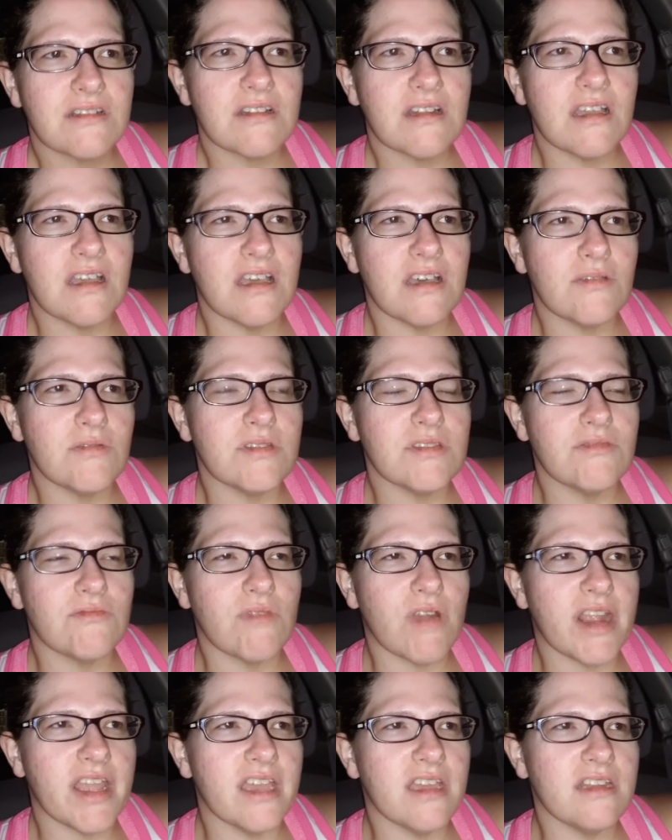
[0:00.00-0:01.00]
uh, with
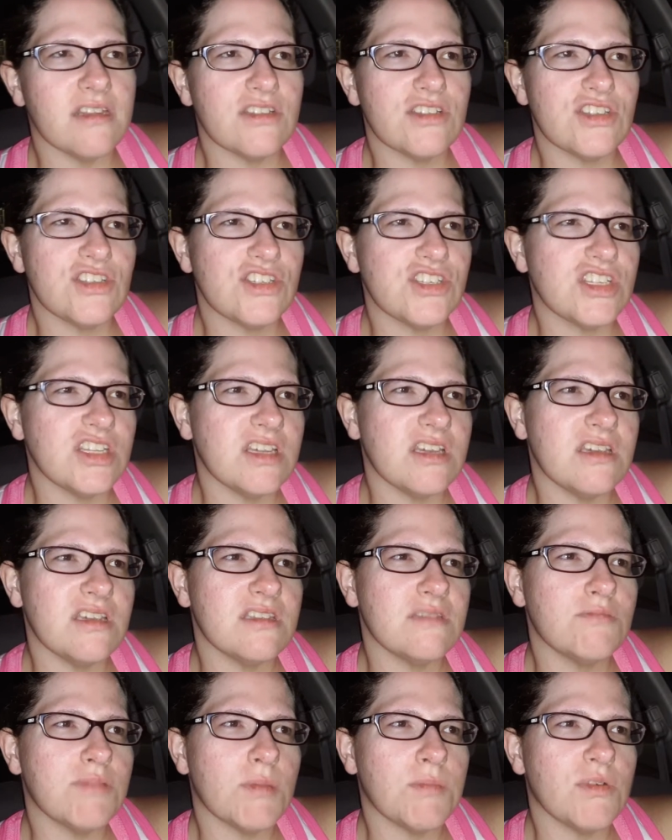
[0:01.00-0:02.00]
ranch,
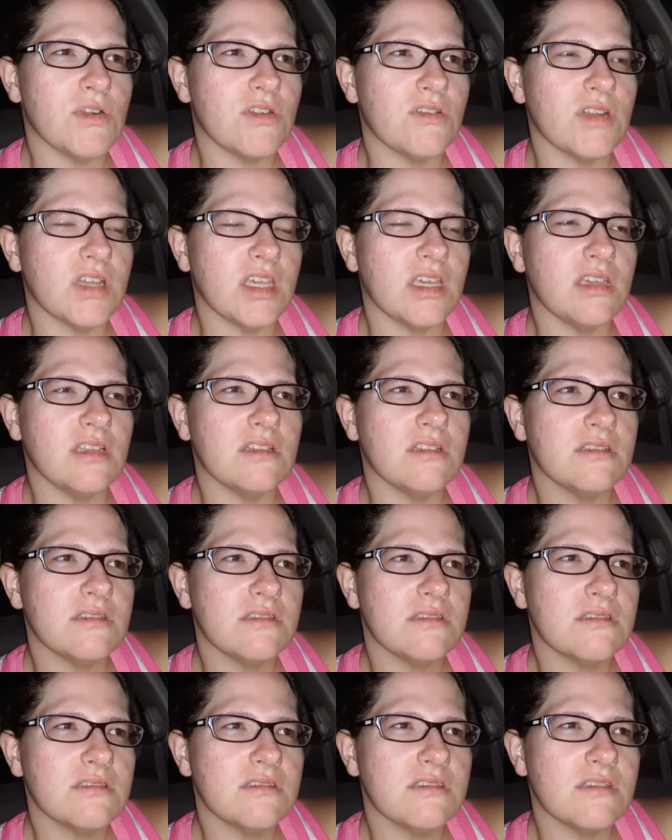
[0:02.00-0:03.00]
cheese, pepperoni,
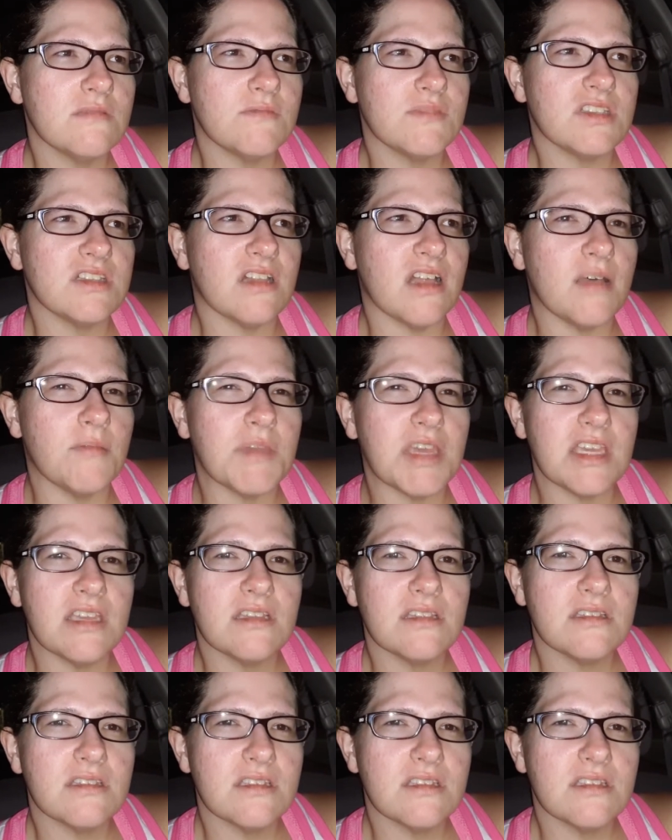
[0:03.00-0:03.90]
some salami.